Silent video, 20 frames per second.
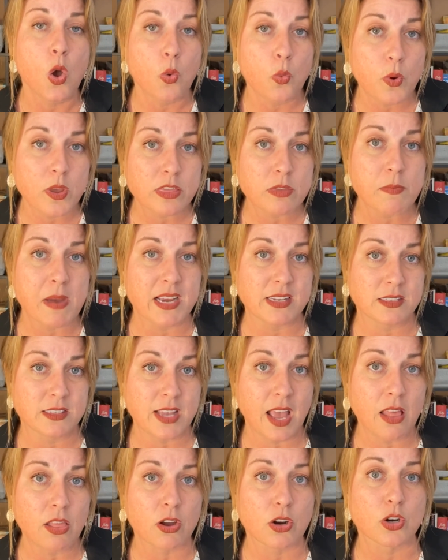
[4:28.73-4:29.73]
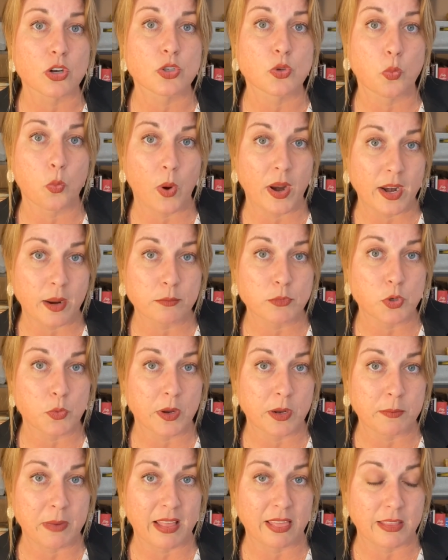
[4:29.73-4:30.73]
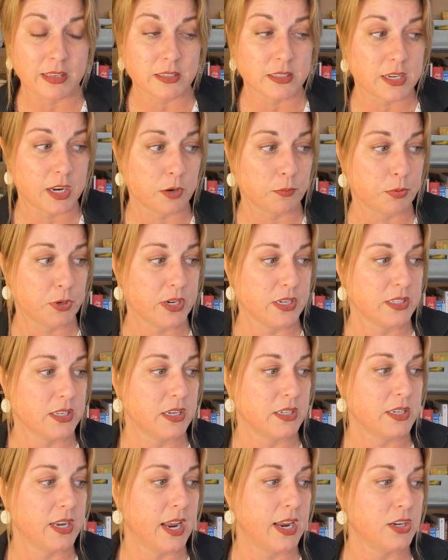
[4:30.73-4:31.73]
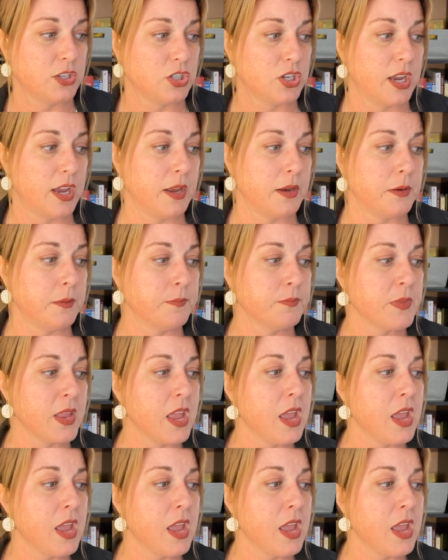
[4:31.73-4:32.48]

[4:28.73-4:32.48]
with my sellers when I'm doing my listing presentation.